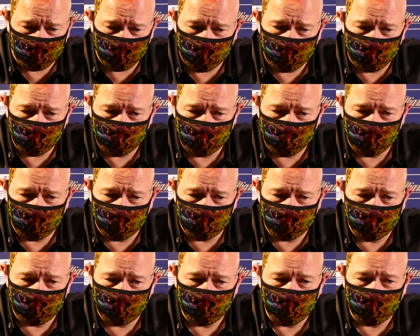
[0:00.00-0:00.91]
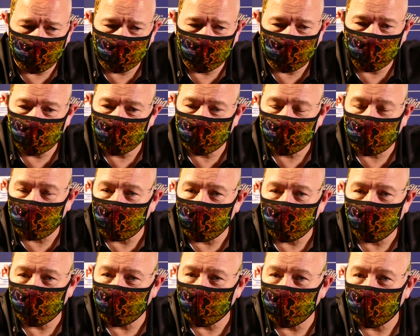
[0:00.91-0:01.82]
I know I've been watching his
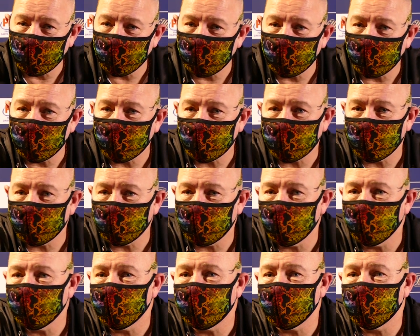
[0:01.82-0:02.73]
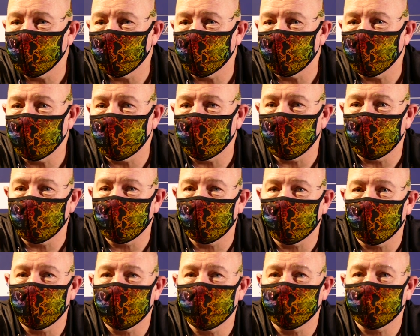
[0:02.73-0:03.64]
game. I know what he can do, and you know,
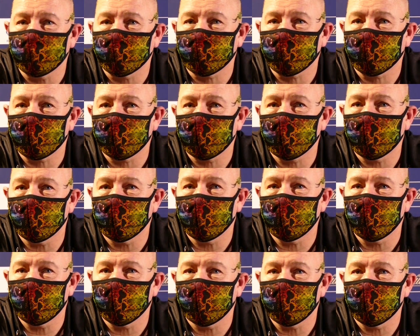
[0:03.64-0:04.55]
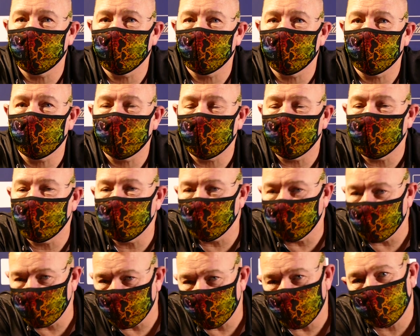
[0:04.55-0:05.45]
uh, uh, I played him
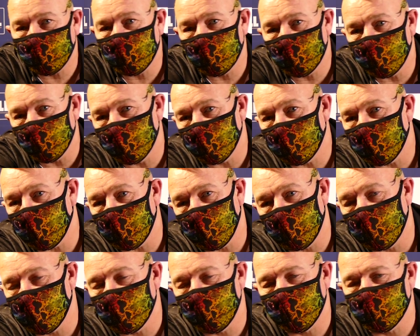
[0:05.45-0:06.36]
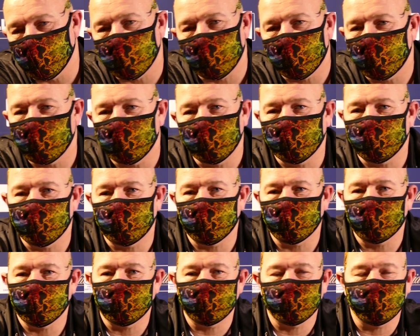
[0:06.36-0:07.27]
in Gibraltar. I know it was only
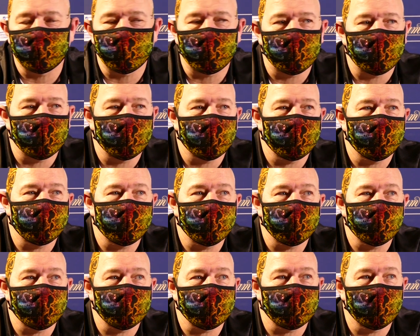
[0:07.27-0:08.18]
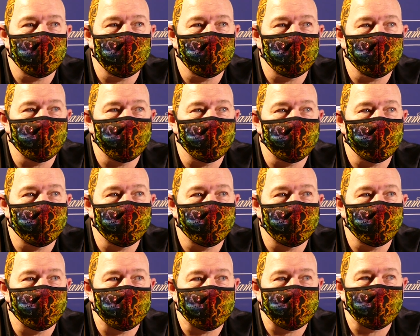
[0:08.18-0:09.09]
uh, first uh,
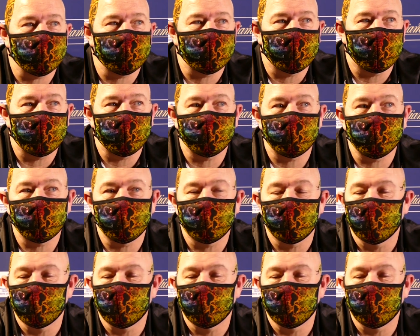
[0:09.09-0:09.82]
best to eleven.